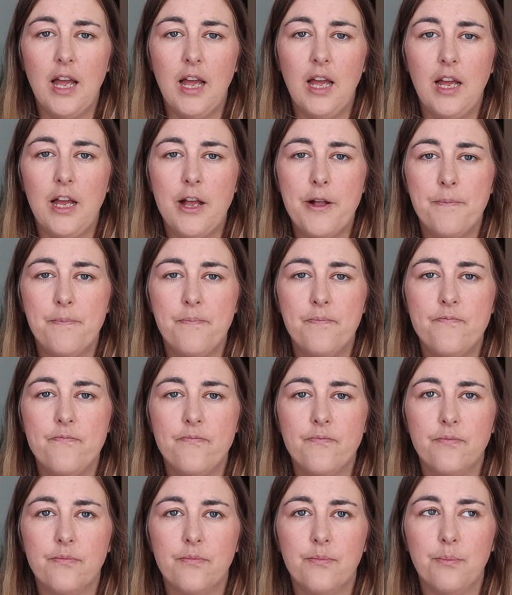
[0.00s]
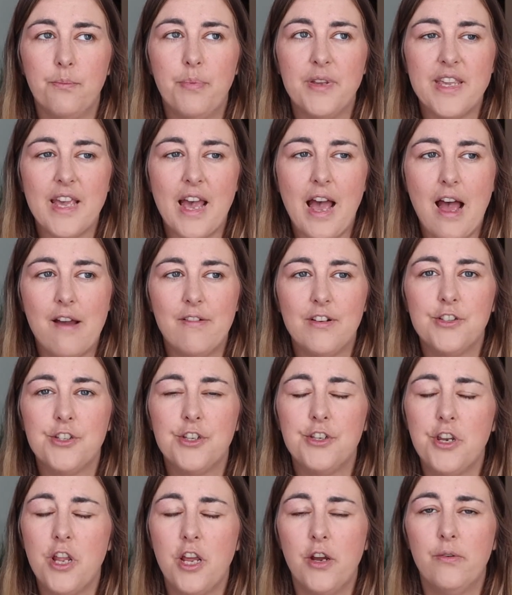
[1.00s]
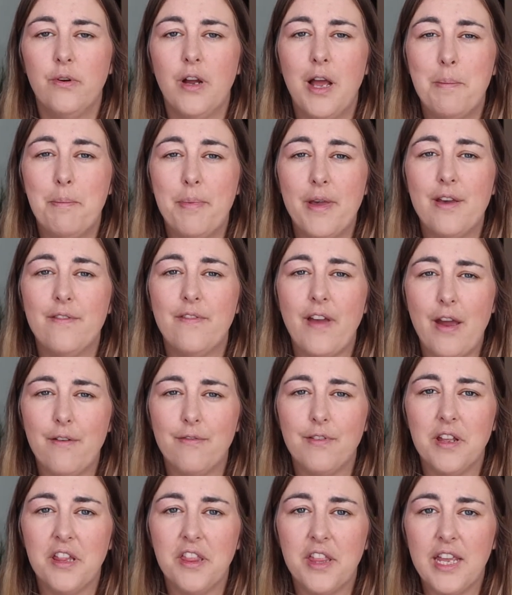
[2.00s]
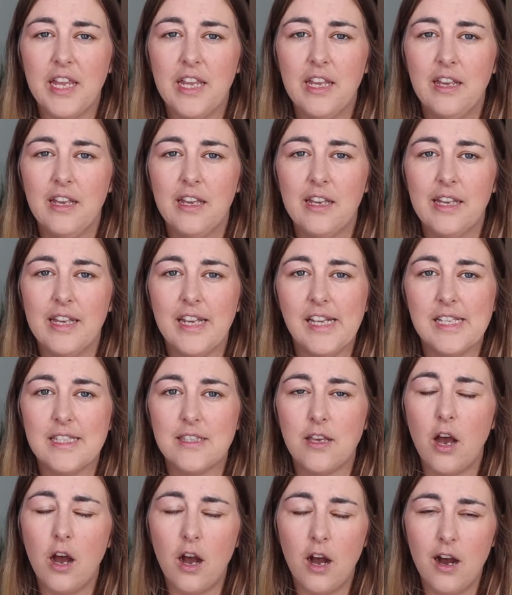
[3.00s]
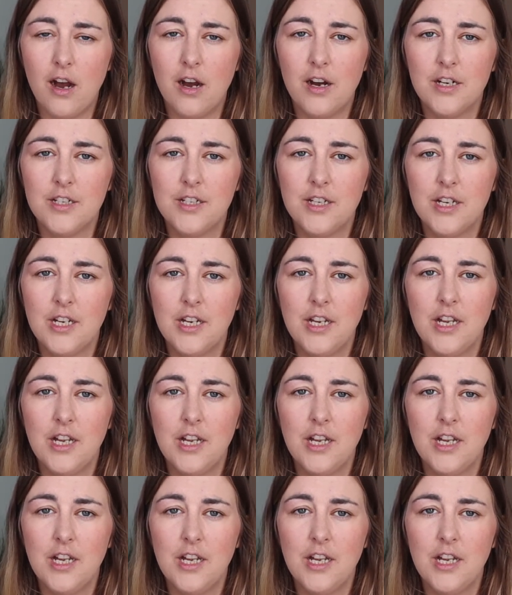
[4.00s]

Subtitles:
But yeah, having to know a bit of everything is hard.